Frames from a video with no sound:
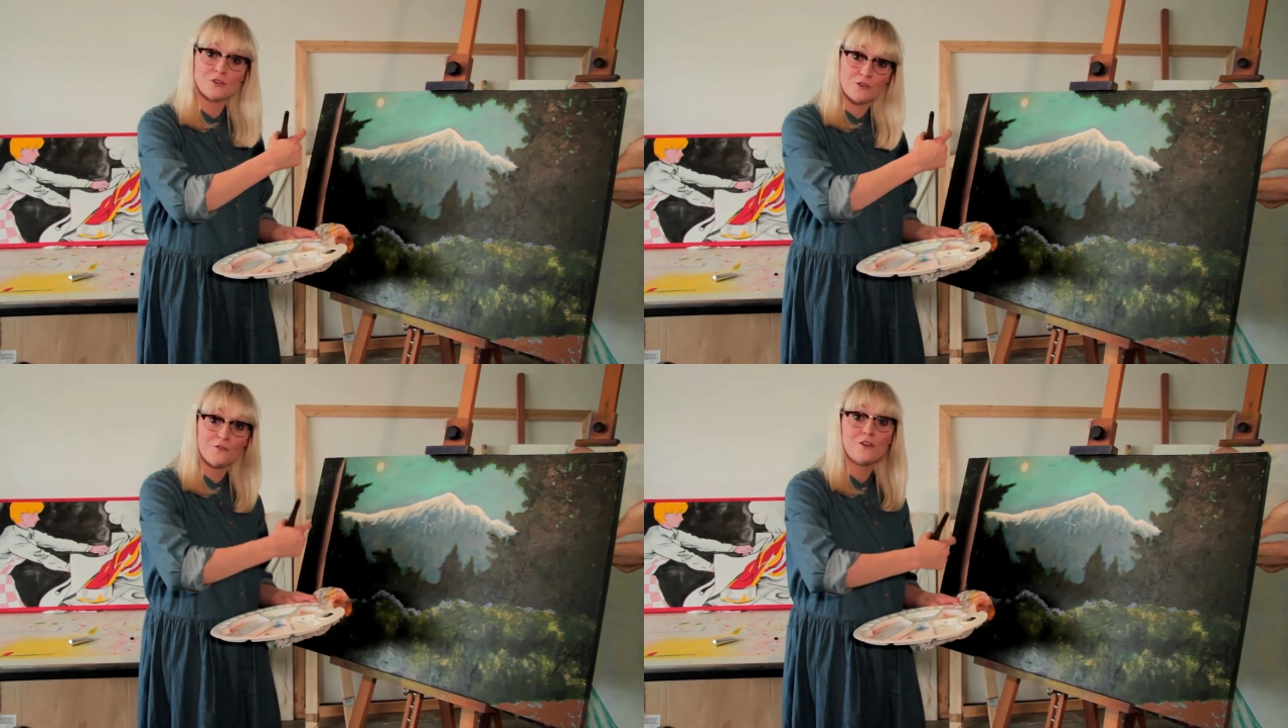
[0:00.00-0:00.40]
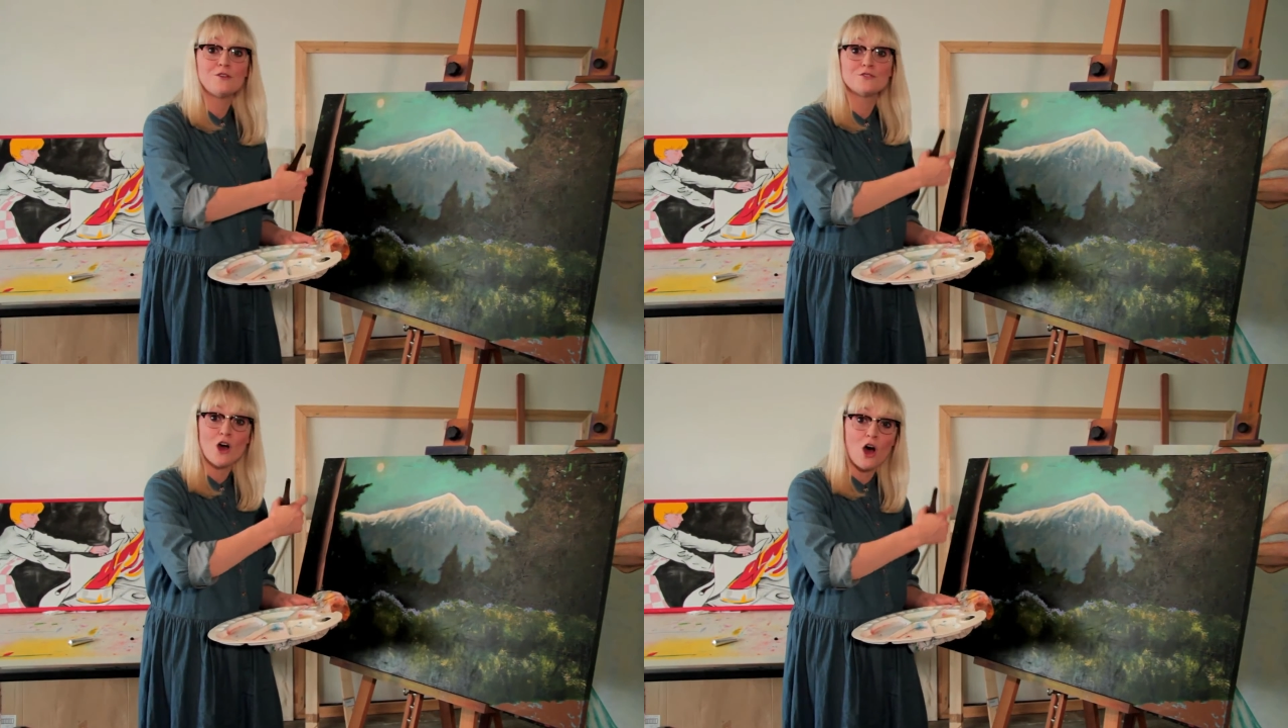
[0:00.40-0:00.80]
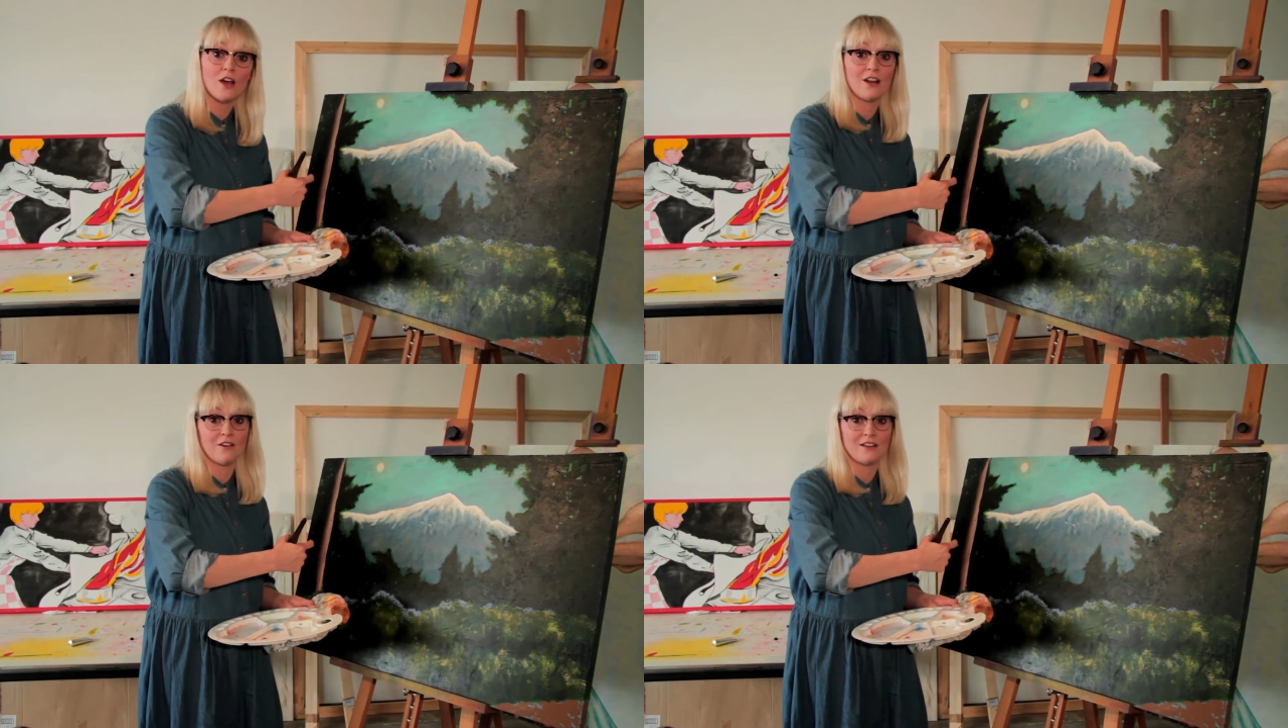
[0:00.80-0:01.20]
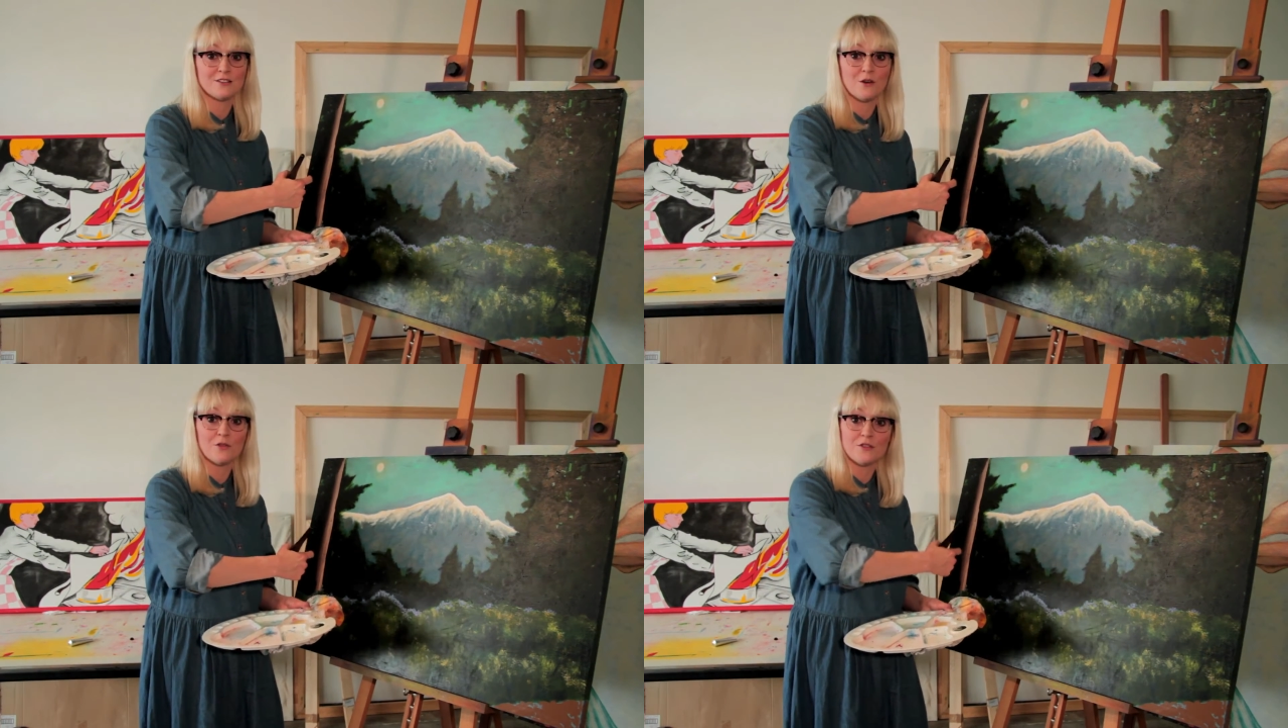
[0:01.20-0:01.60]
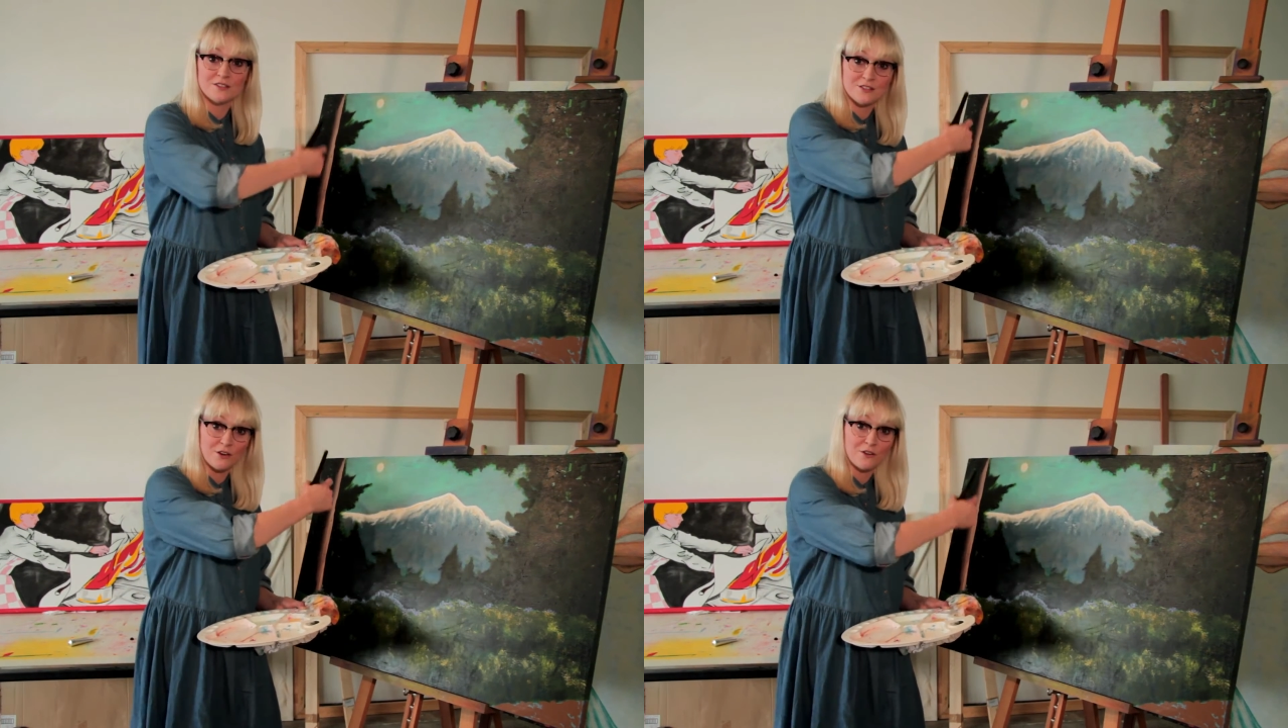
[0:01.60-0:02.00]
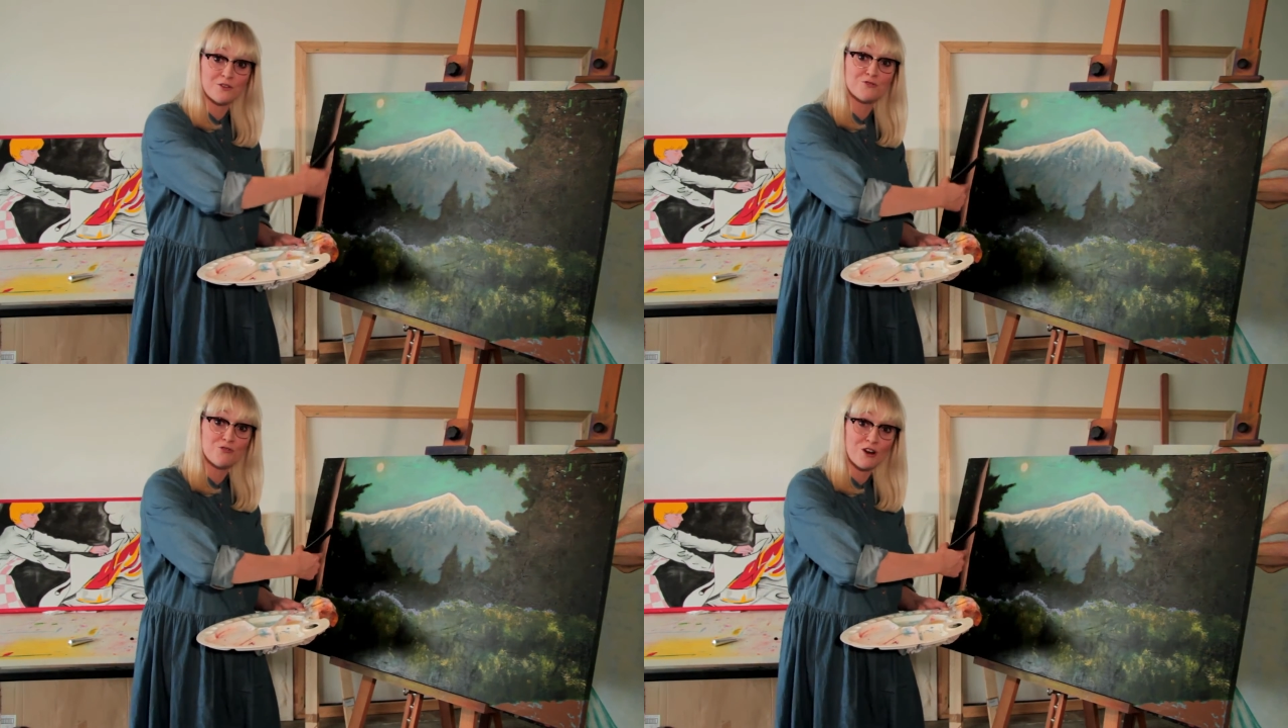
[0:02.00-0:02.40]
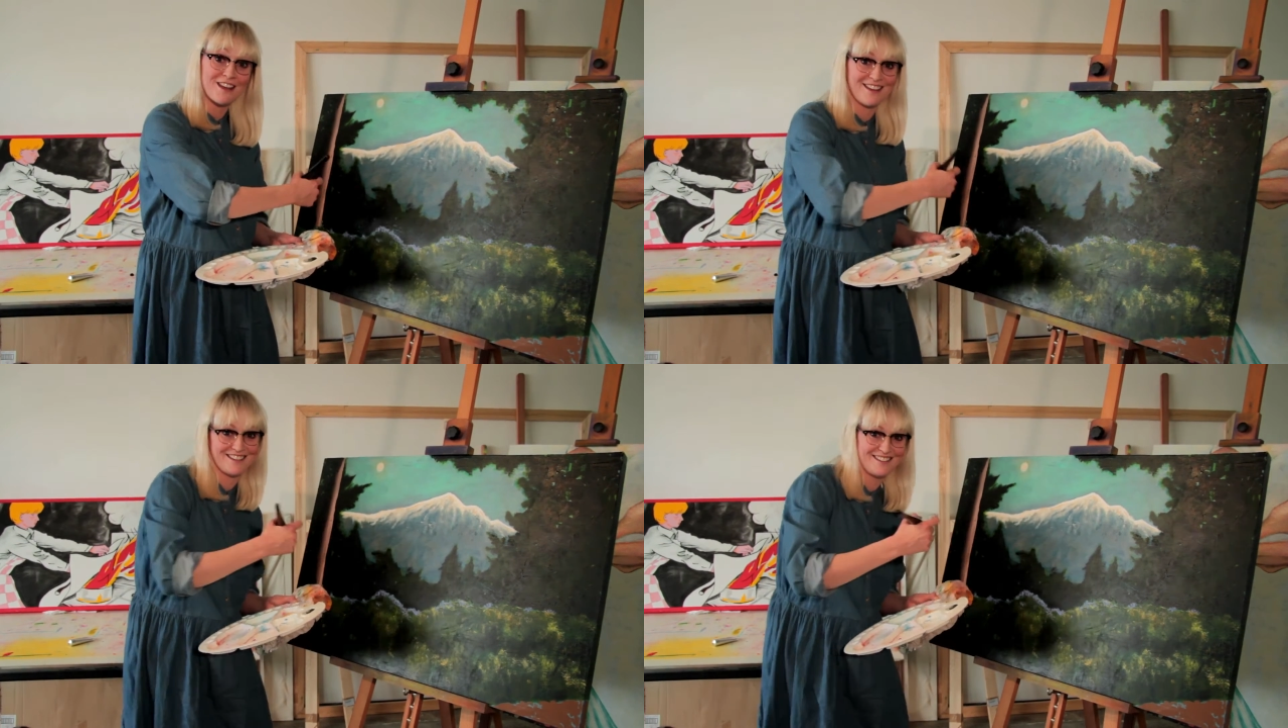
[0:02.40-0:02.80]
diffused highlight on this side of the tree.